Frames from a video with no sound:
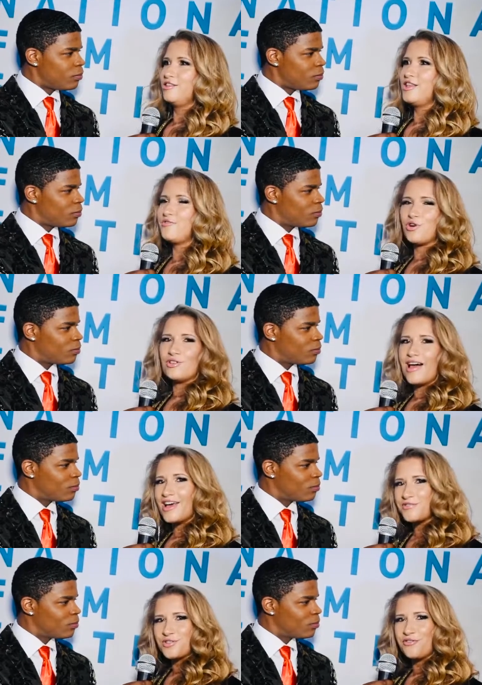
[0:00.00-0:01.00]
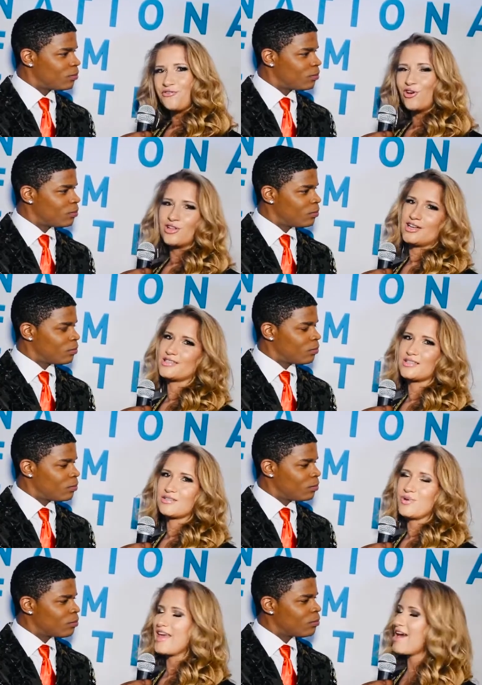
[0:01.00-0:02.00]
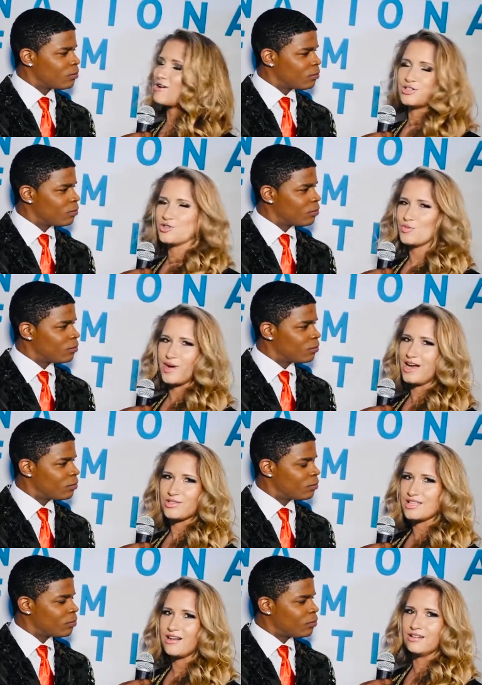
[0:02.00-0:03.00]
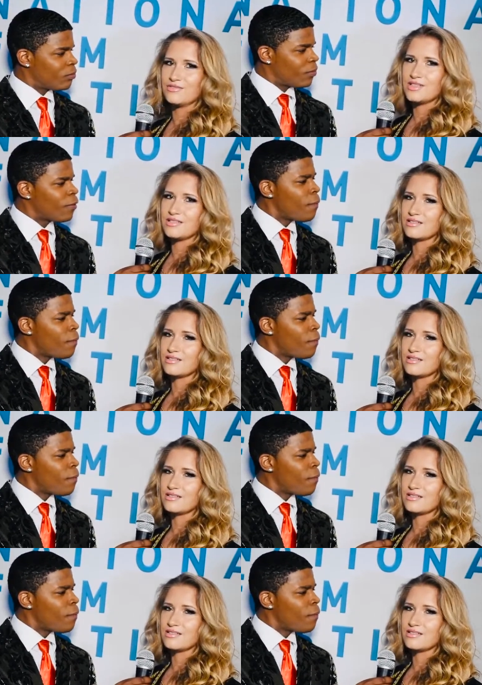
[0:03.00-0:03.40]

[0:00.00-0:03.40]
Speaker 1: live your life to the fullest. We cannot do it by ourselves.